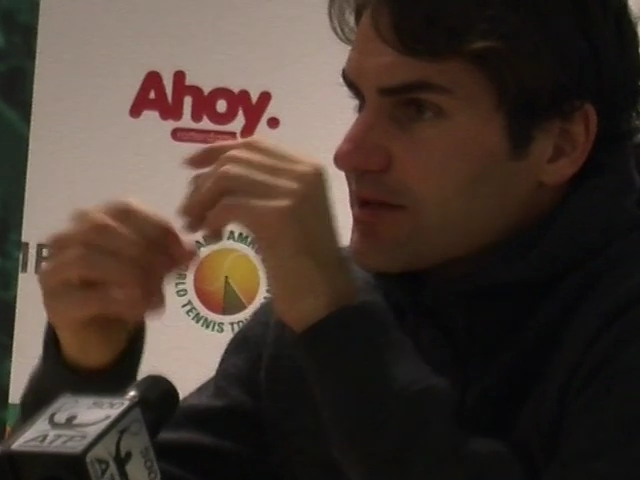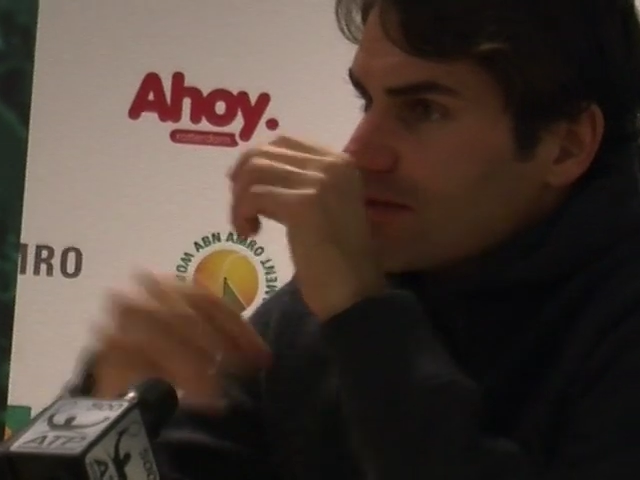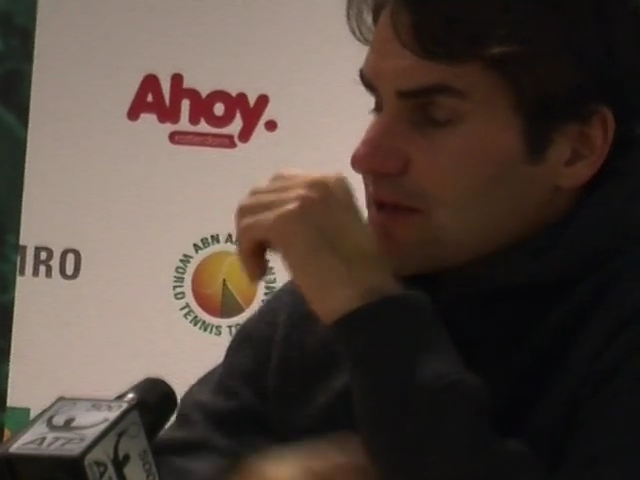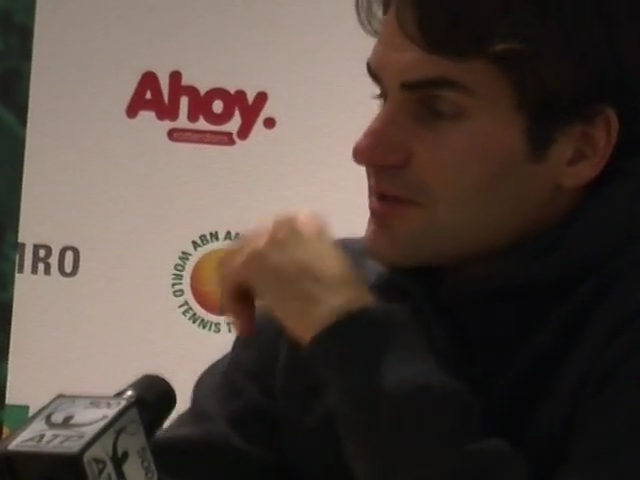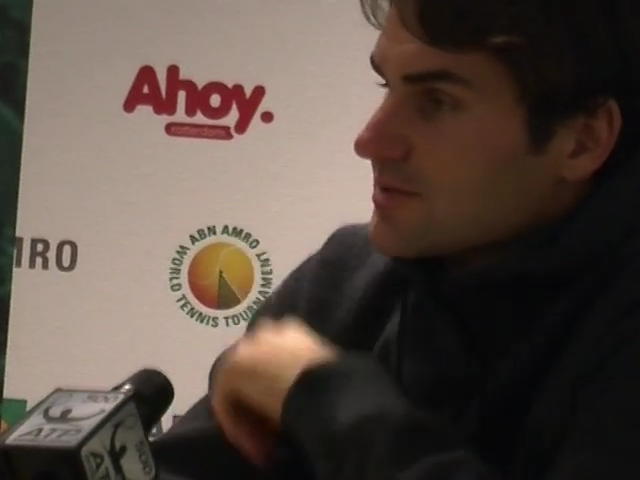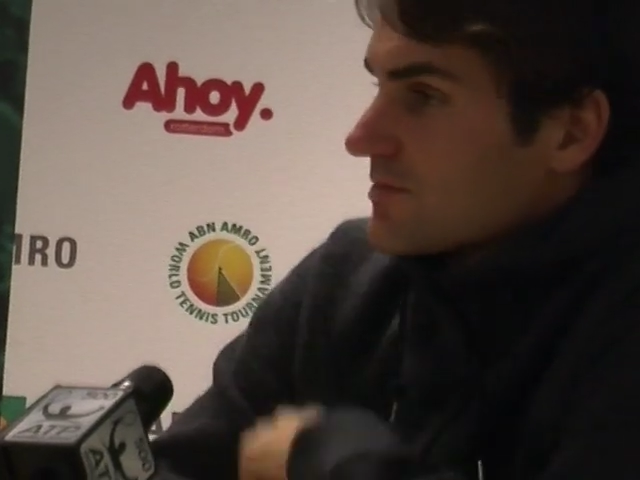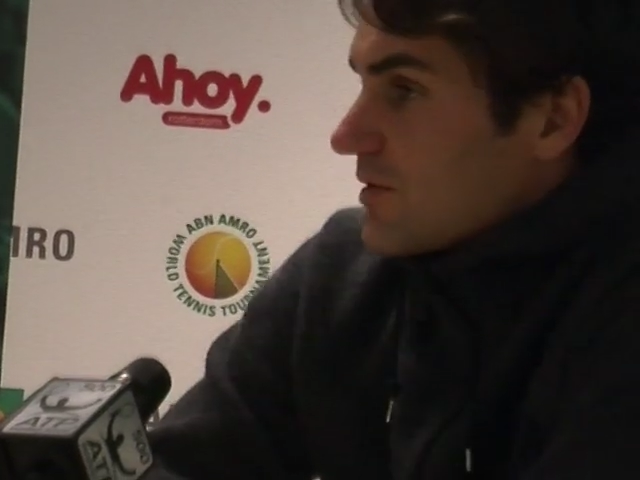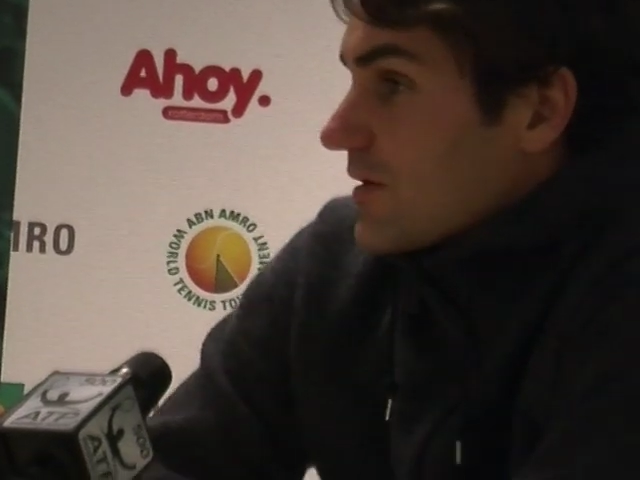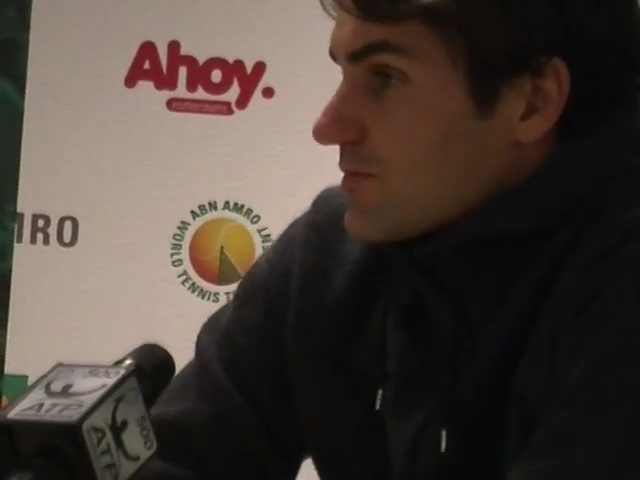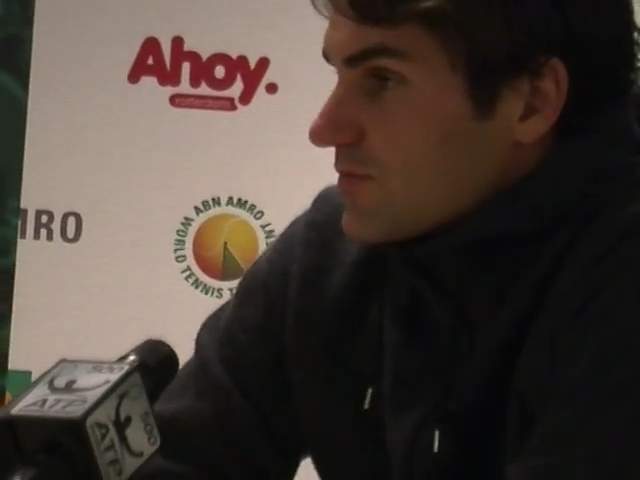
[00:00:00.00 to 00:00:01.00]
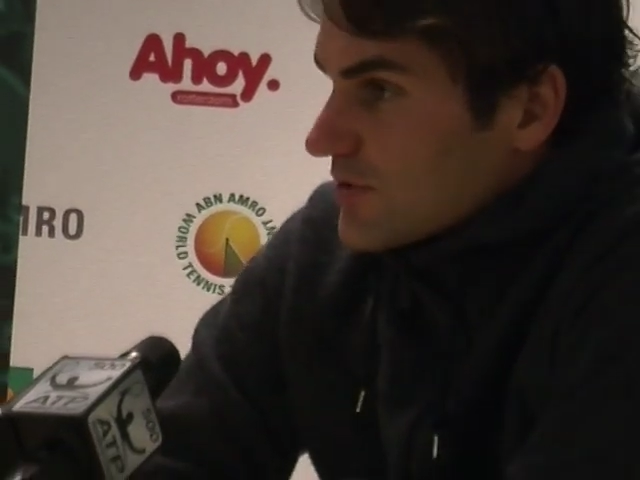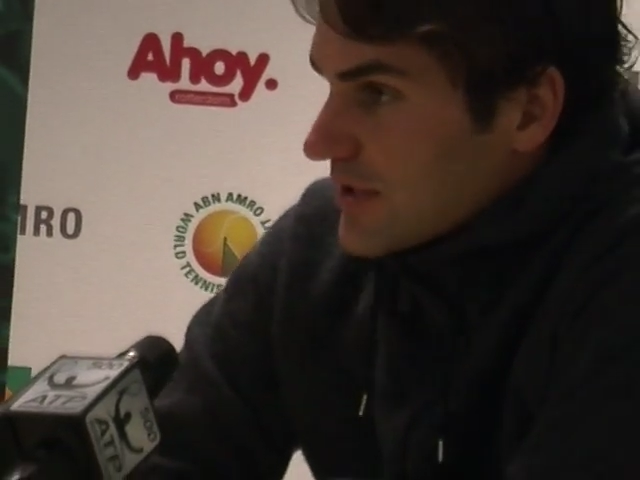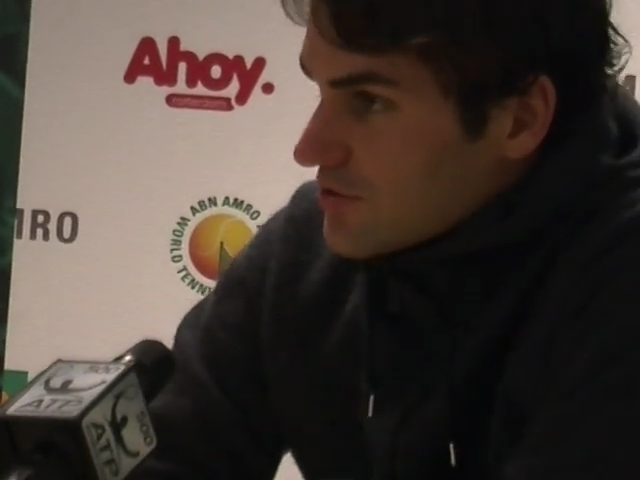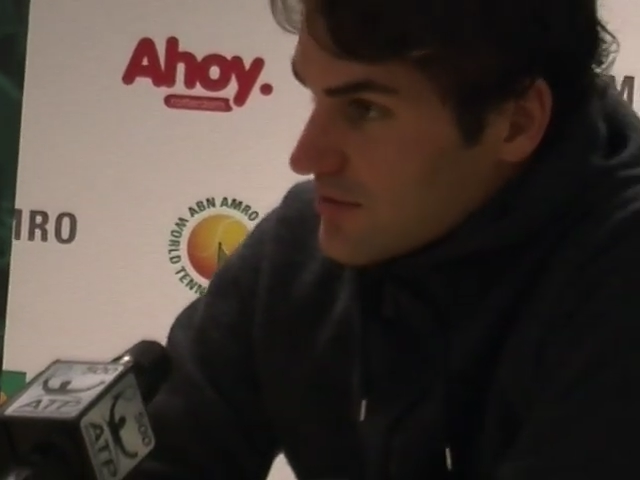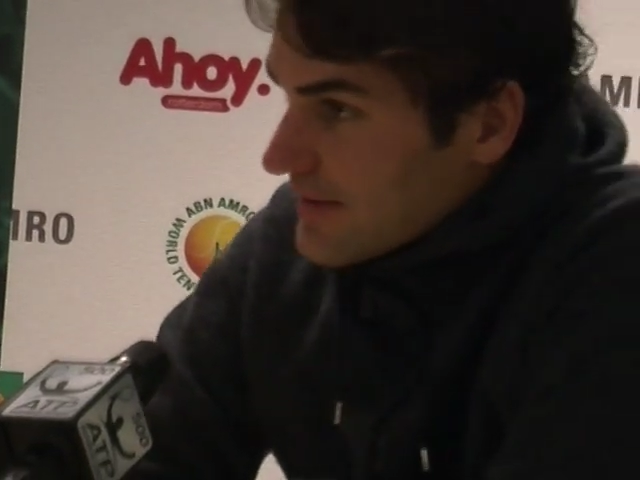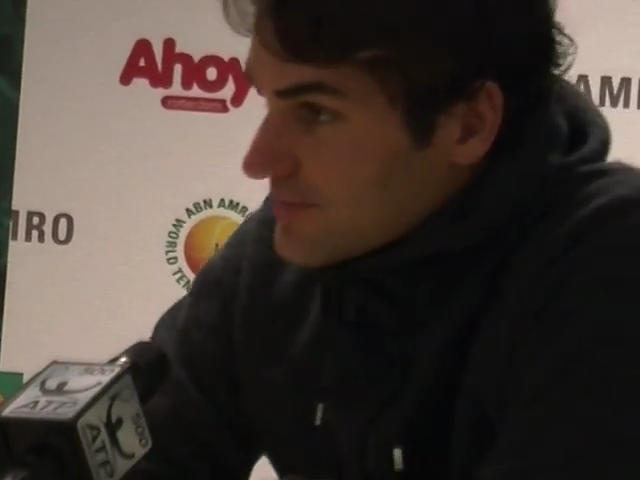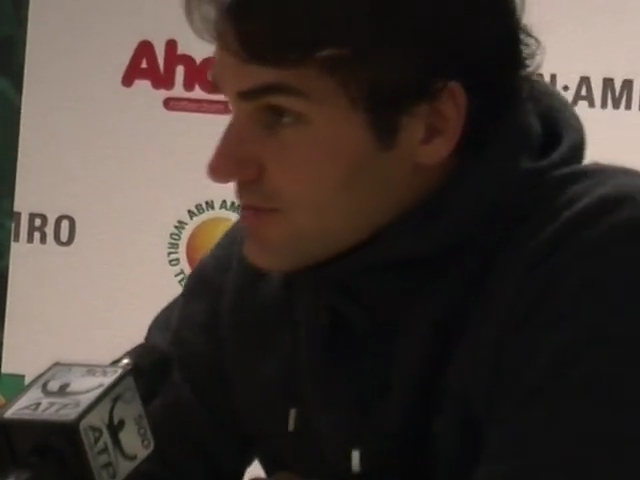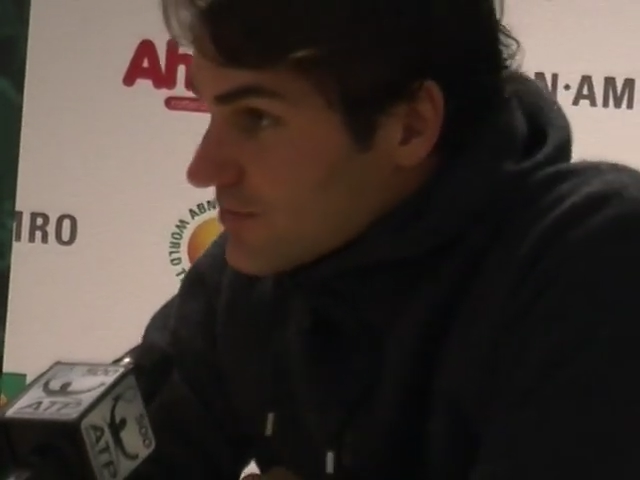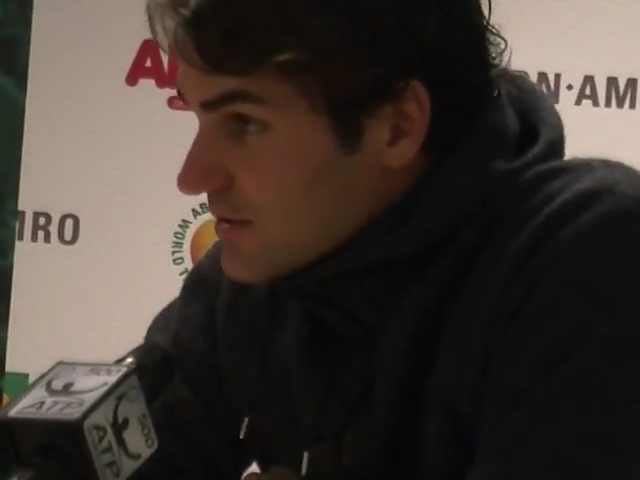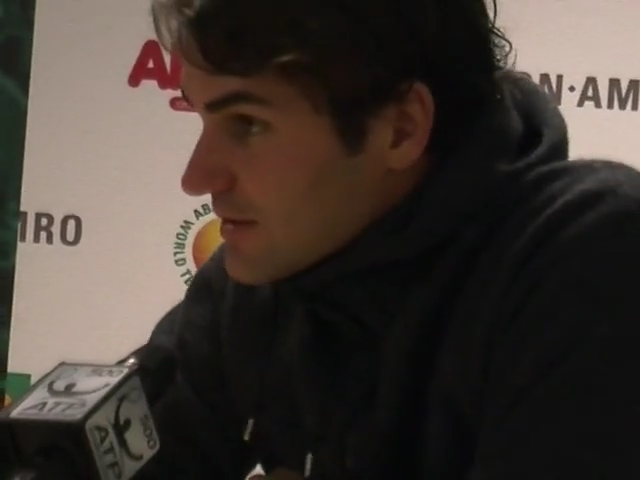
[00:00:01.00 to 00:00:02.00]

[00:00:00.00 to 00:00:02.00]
think he has uh, potential, absolutely.